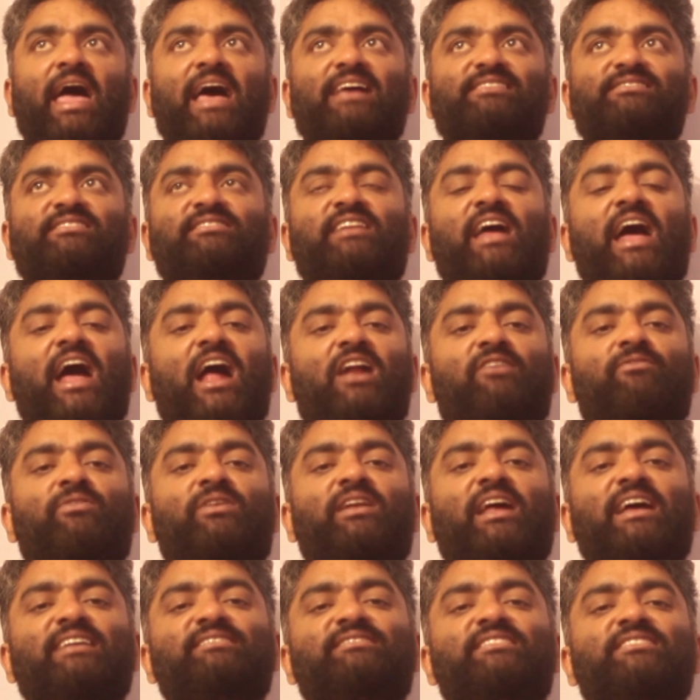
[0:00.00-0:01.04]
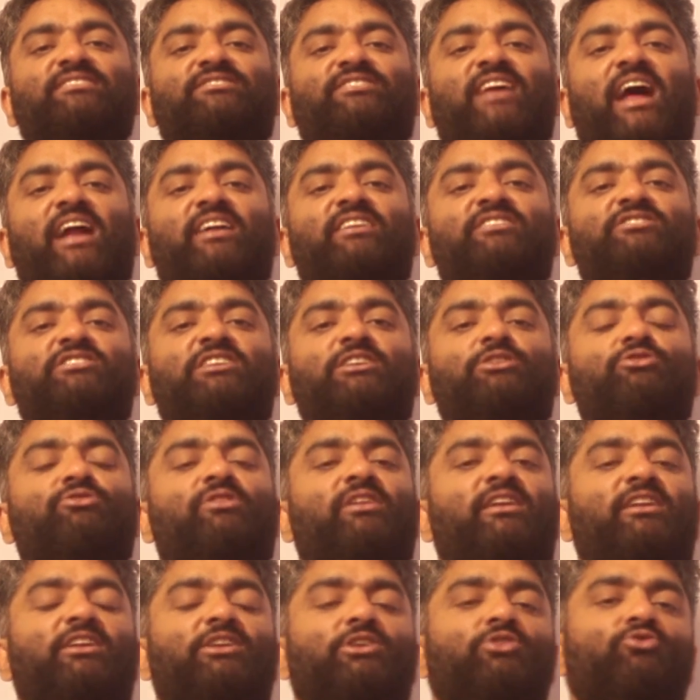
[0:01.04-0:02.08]
as an advertising strategy to
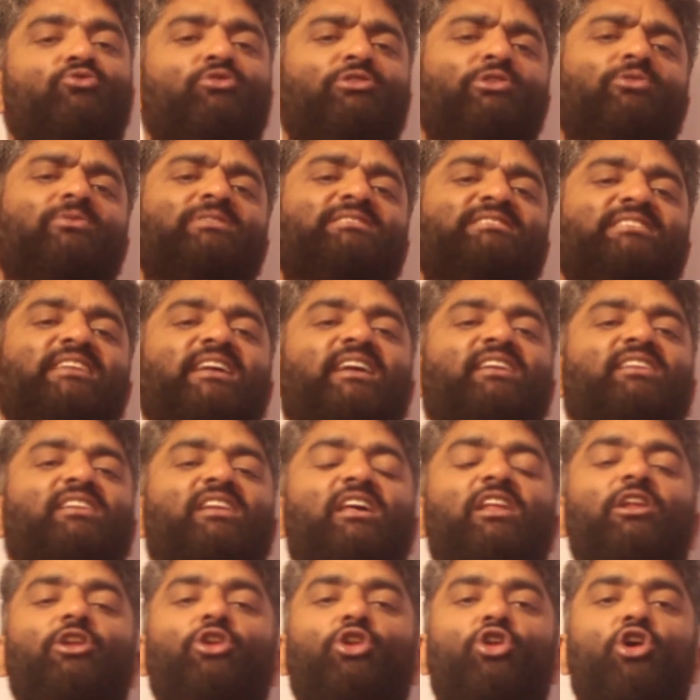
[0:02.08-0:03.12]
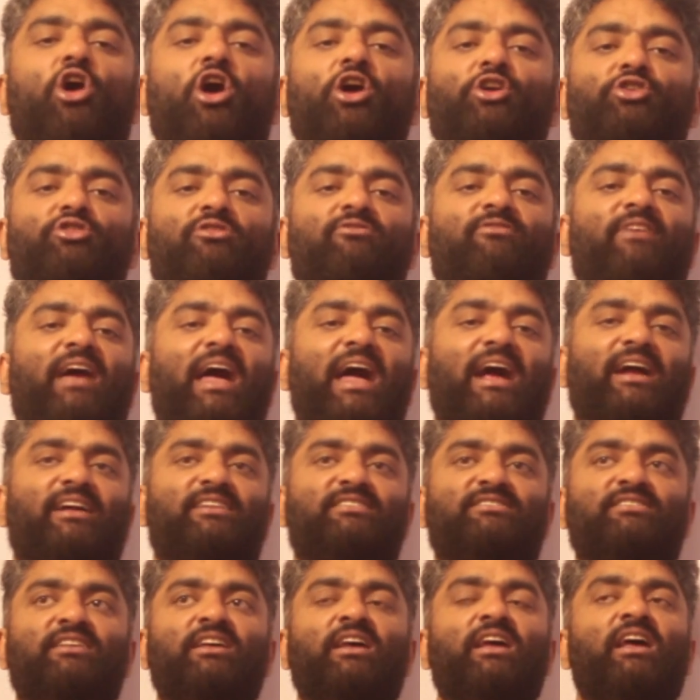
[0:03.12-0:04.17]
ridicule, you'll see it in a lot of
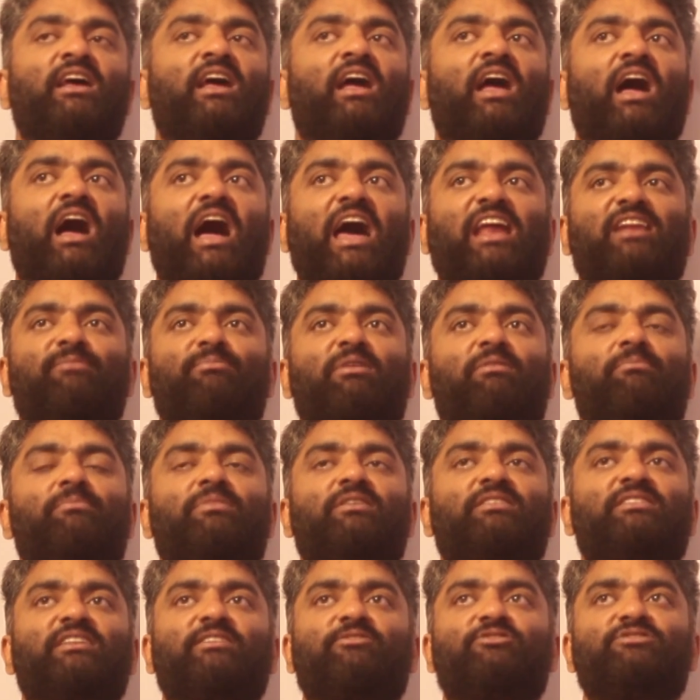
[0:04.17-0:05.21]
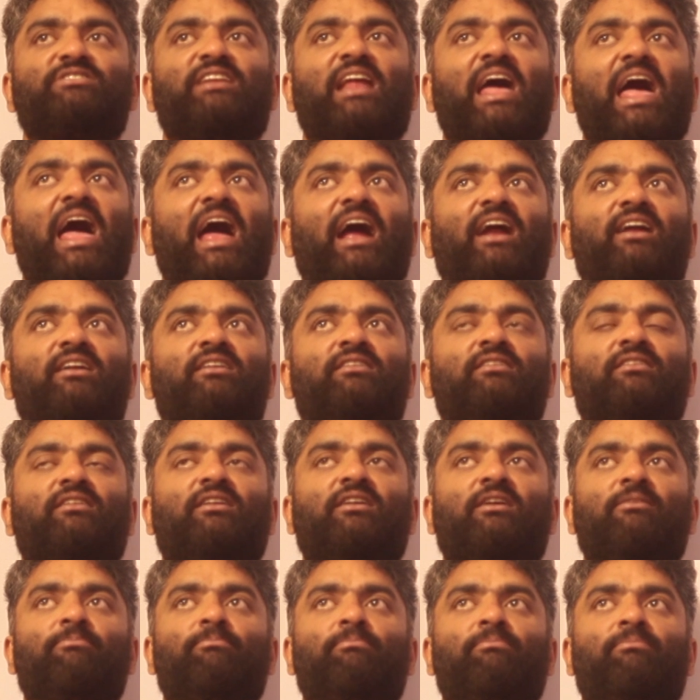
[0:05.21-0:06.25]
ads. I remember there was an ad
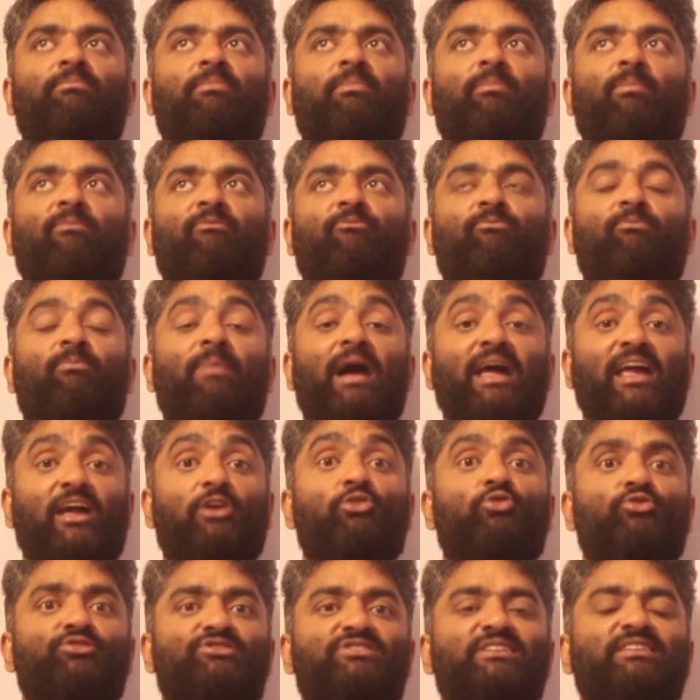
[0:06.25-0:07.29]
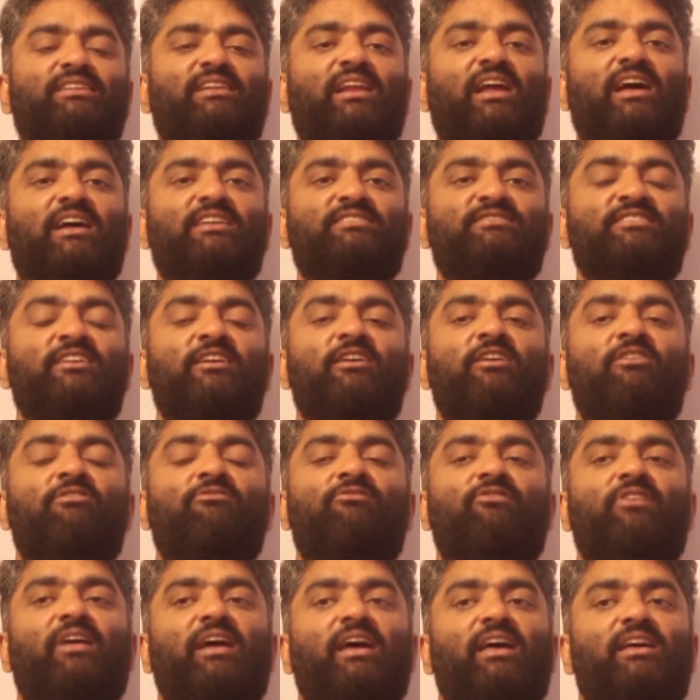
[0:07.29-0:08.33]
by a coaching class
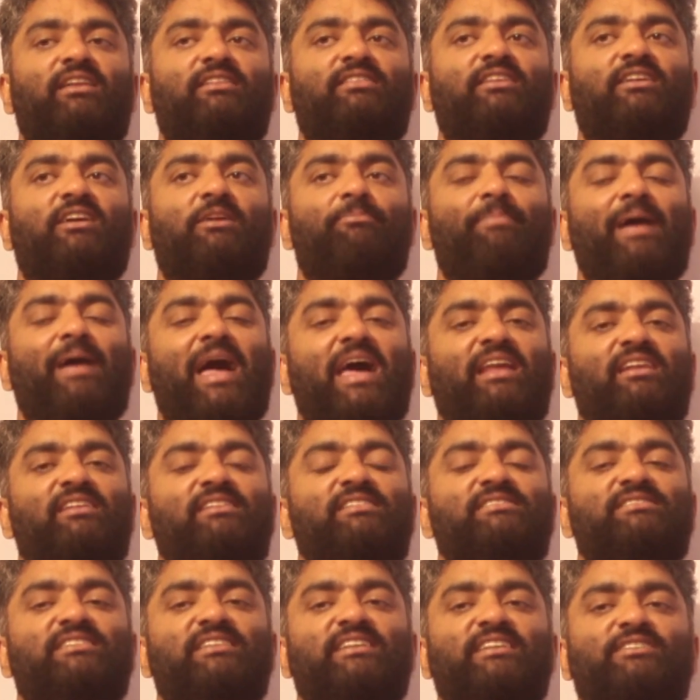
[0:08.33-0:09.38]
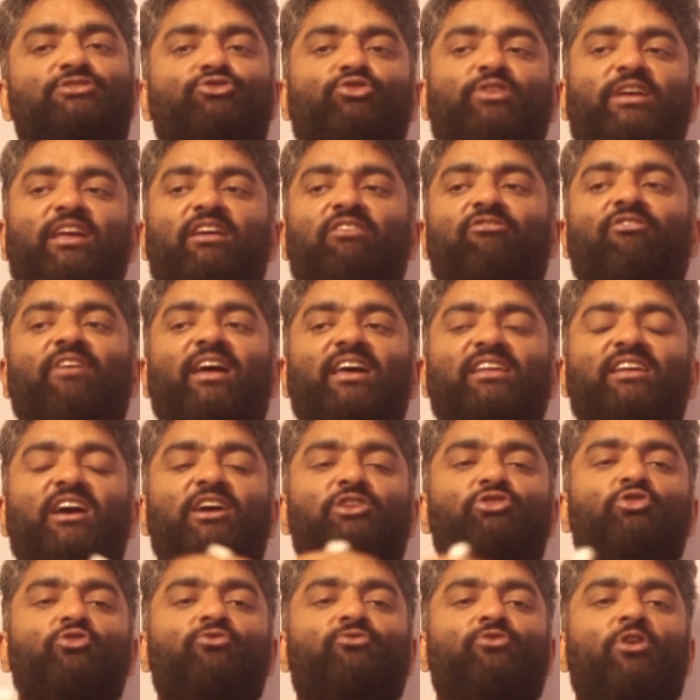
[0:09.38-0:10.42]
where the panel says, okay, where are
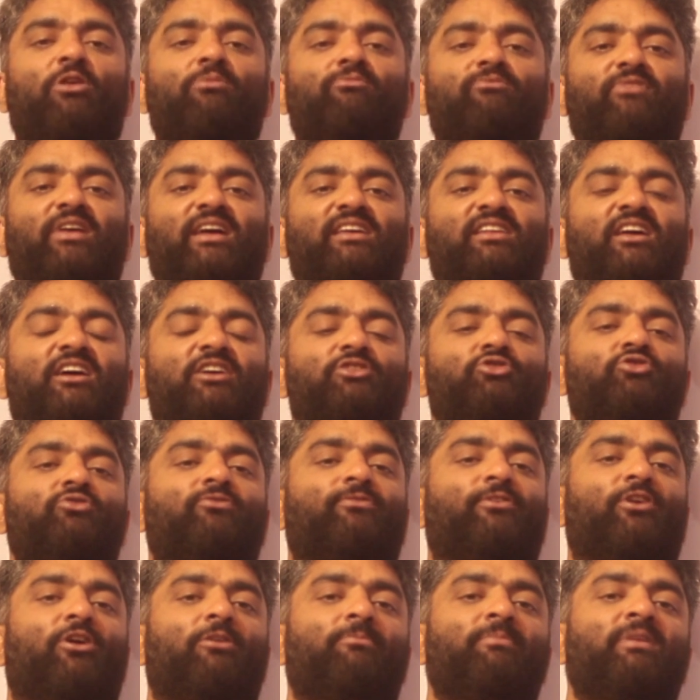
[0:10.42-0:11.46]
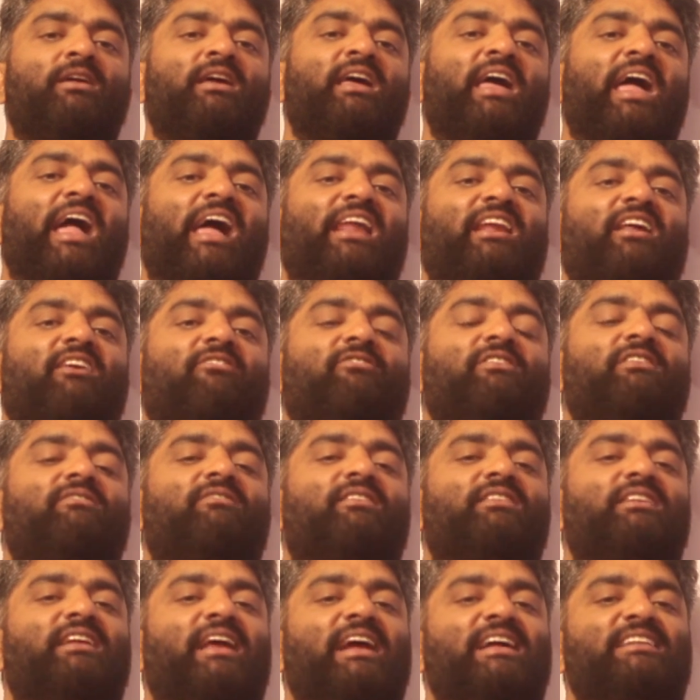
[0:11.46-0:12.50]
you from, where are you from? And
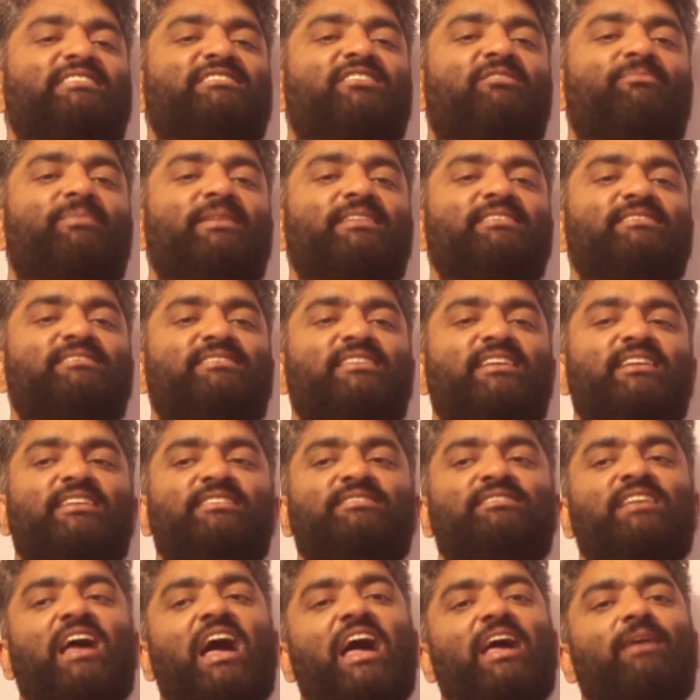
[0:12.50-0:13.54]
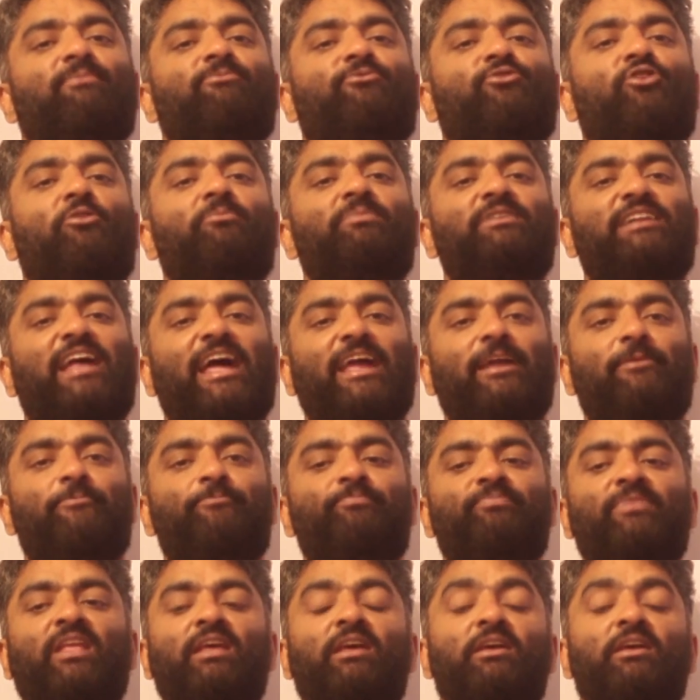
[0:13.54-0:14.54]
everyone gets up and says, I am from Time.